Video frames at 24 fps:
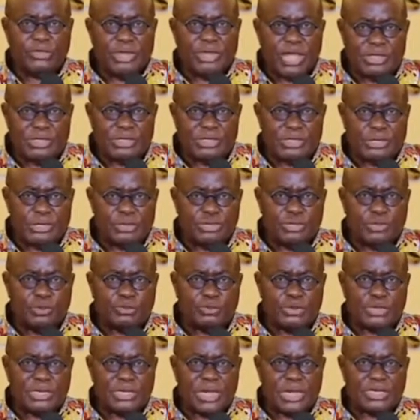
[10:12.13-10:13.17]
we have done so
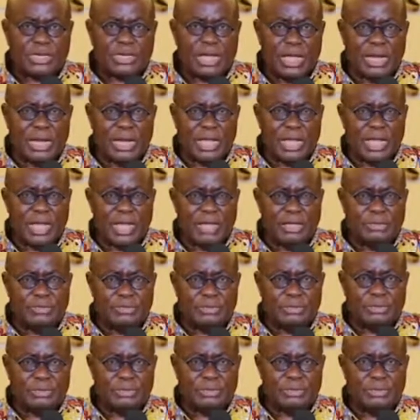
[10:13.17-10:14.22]
to protect our
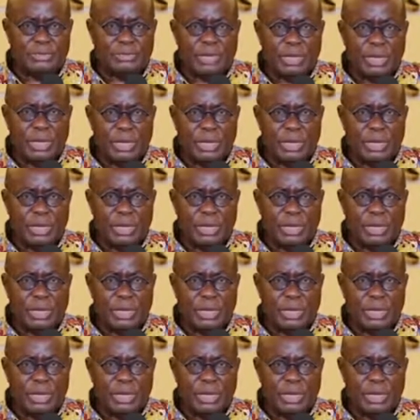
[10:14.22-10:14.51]
lives,